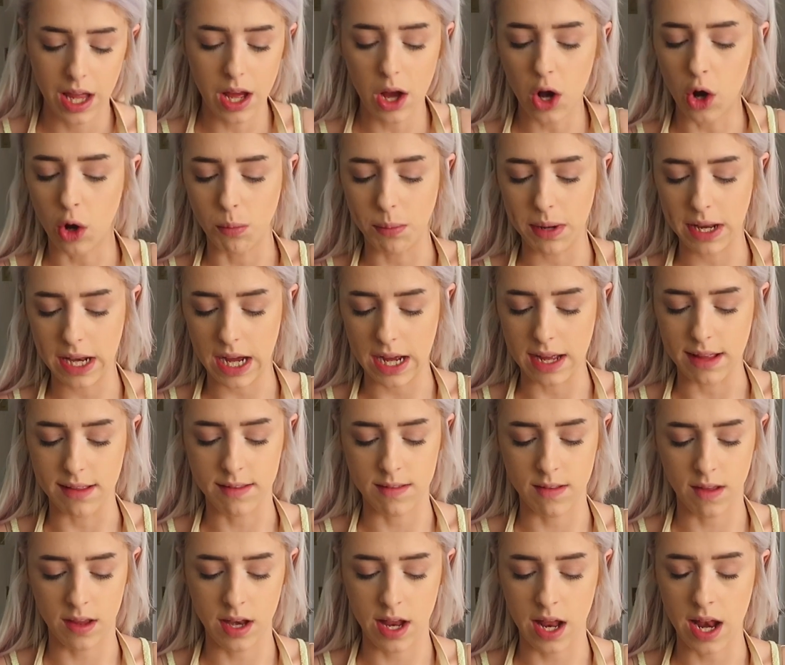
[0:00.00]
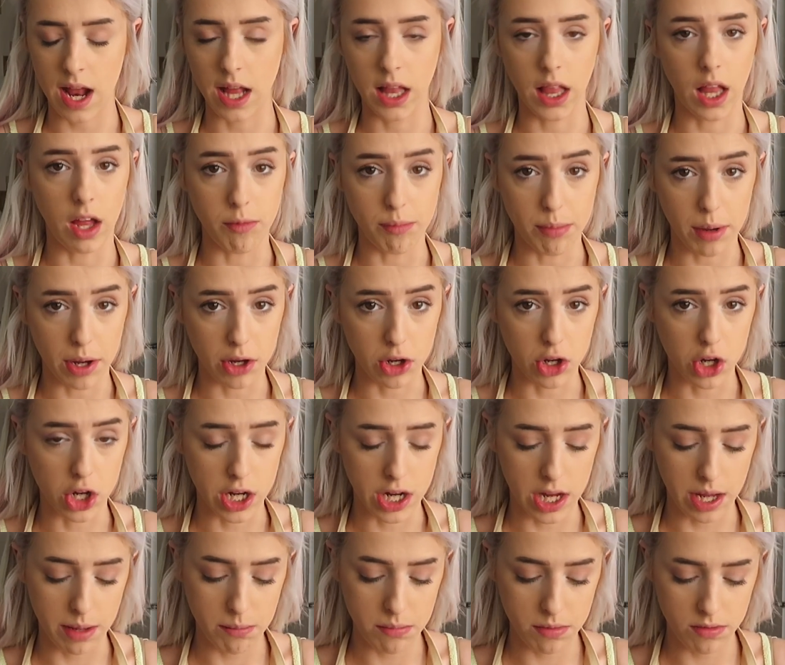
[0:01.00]
homemade icing, and I love
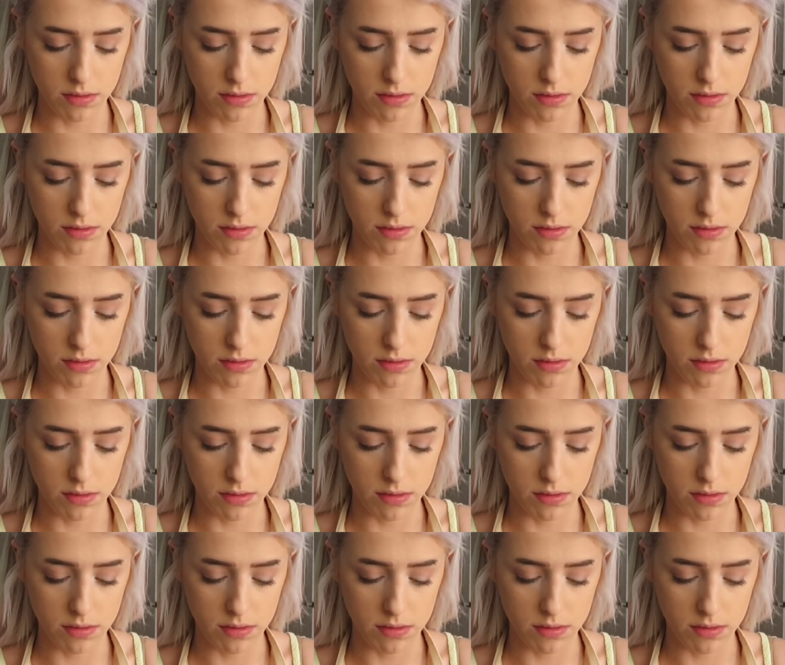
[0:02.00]
buttercream,